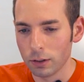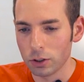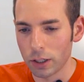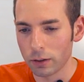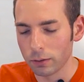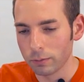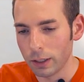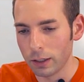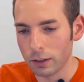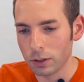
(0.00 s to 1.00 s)
channel
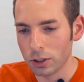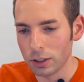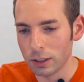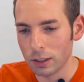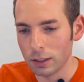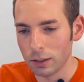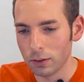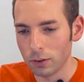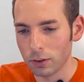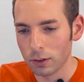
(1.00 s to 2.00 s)
and a
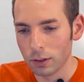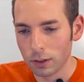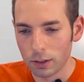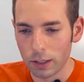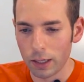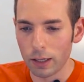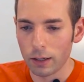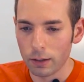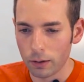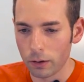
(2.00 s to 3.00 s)
cheese
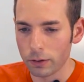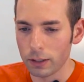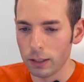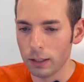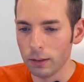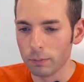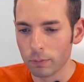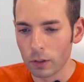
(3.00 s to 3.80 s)
auth key.